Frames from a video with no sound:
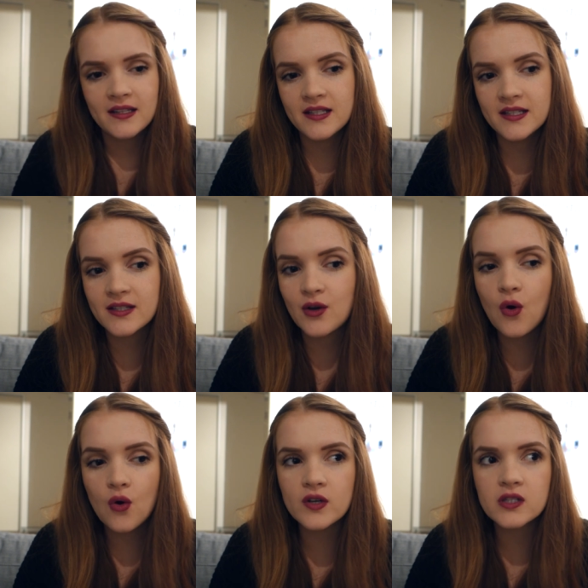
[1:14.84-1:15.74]
this
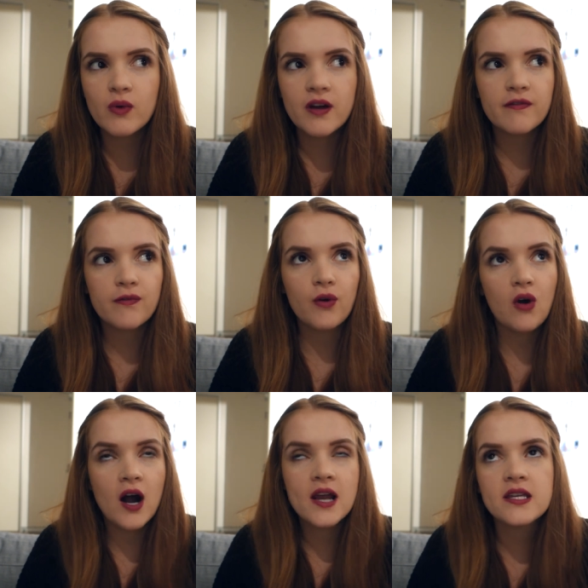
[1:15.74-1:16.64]
course went for
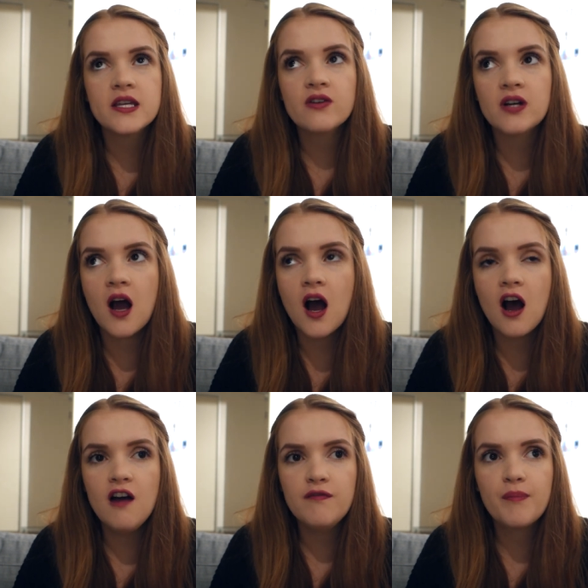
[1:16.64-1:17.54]
a year and a
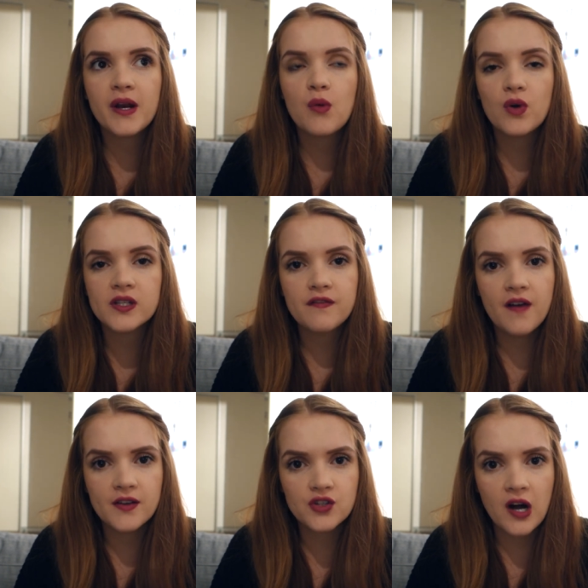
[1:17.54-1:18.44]
half, but it was a
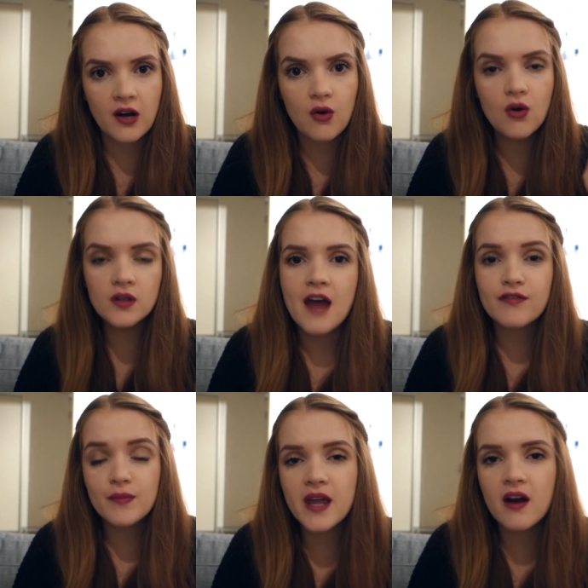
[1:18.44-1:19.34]
fast track course. And
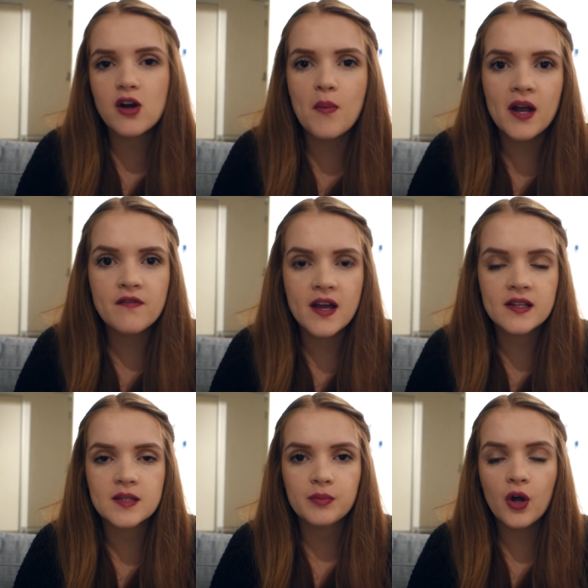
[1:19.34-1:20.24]
from there, I got my
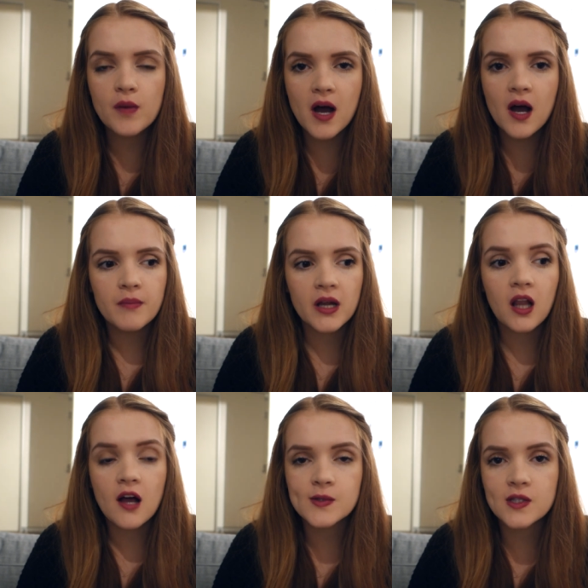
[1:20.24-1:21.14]
advanced diploma. My
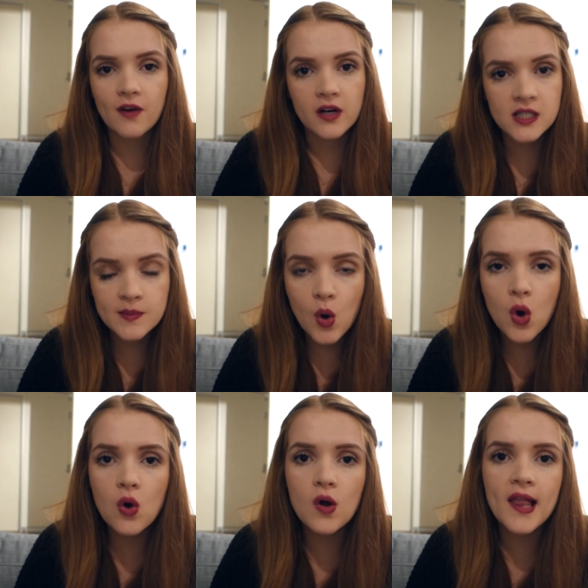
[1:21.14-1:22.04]
class was very
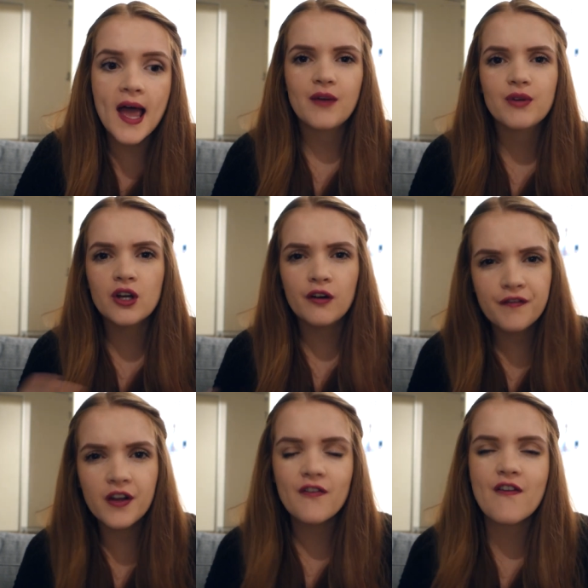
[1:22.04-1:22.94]
small and I really got a
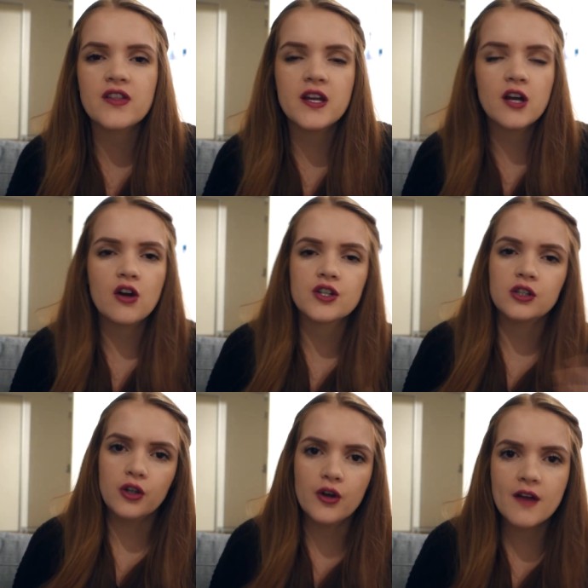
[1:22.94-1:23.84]
feel of everything and got to
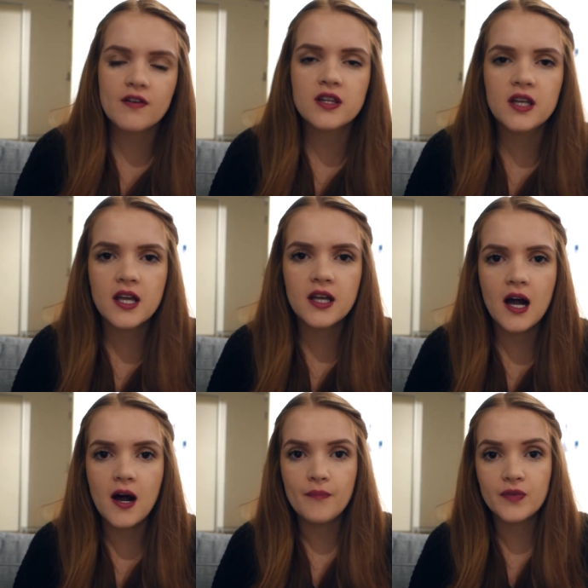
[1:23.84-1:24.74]
learn everything
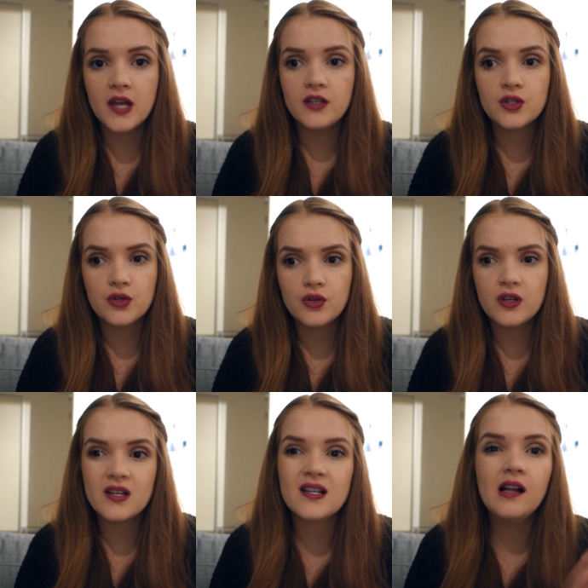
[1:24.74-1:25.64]
um, and
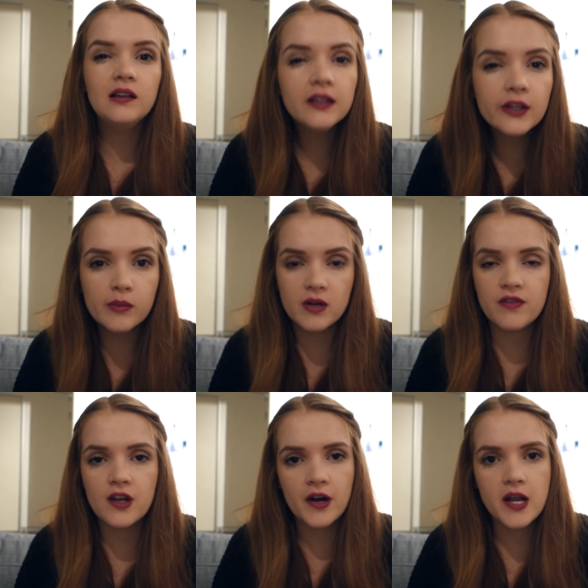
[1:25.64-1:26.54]
do a little bit of
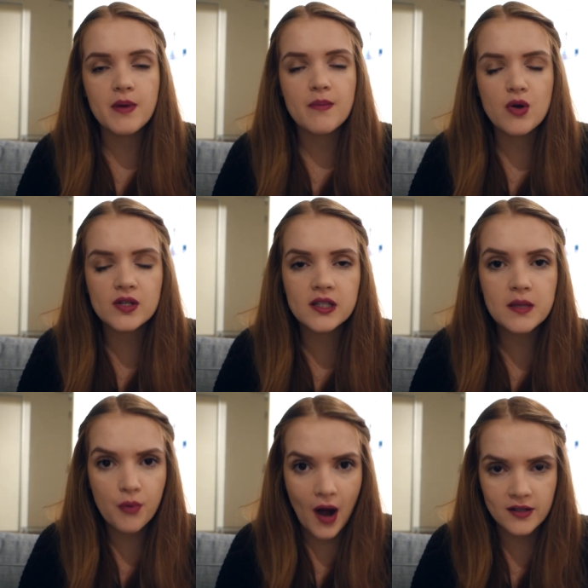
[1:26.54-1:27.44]
theory, but mostly
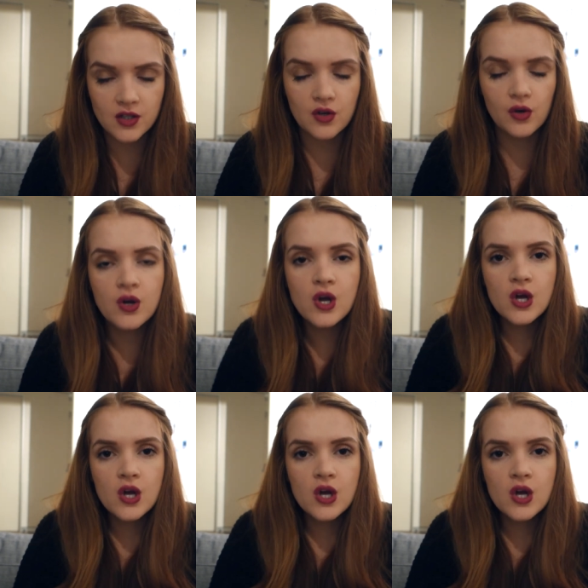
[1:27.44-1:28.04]
practical.